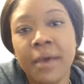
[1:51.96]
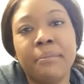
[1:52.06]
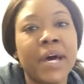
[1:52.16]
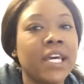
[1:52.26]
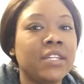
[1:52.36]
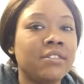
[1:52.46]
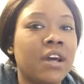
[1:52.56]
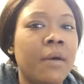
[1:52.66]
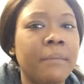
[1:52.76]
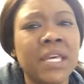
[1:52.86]
But, you
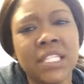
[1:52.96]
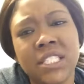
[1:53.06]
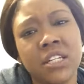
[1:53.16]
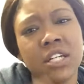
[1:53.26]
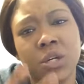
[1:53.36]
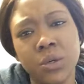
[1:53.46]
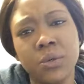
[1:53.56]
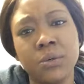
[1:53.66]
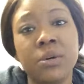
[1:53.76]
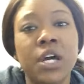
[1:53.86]
know, me and Siri
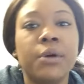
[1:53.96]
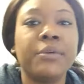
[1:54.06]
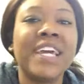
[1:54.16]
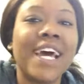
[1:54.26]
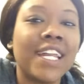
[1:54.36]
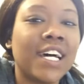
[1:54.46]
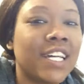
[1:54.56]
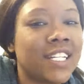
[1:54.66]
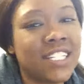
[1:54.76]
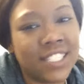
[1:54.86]
cool. We got an
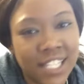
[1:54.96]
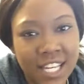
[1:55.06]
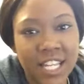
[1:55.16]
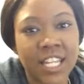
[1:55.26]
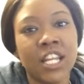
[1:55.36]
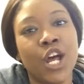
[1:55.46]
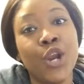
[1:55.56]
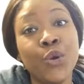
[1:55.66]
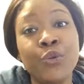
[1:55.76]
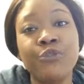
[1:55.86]
understanding, a
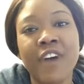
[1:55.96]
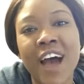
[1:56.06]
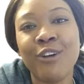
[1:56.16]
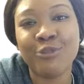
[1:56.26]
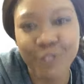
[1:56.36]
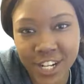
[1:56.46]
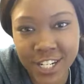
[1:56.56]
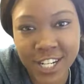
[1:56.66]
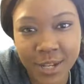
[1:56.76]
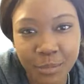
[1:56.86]
newfound
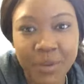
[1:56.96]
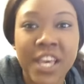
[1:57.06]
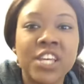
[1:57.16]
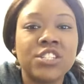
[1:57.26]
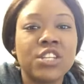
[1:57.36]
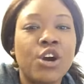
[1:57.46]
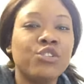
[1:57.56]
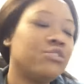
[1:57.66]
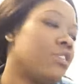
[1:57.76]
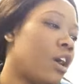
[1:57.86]
friendship. So,
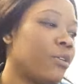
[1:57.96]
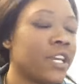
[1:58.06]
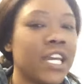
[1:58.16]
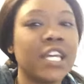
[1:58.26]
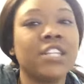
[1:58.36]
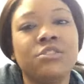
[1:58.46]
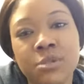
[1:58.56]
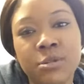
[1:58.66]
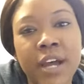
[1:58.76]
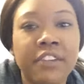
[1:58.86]
you know, we getting
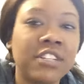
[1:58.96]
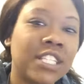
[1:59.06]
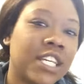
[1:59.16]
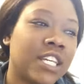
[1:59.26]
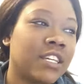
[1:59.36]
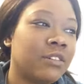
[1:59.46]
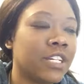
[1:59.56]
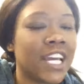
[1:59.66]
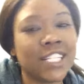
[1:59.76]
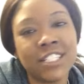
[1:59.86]
through everything.
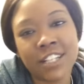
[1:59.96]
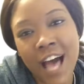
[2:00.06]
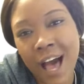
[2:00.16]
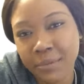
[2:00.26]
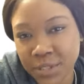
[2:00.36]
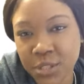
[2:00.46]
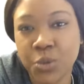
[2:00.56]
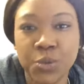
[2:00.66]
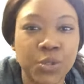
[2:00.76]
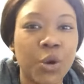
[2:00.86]
We got the little
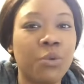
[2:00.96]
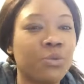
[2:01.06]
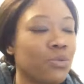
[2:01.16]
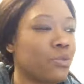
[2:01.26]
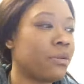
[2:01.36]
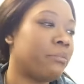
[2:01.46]
obstacles going on.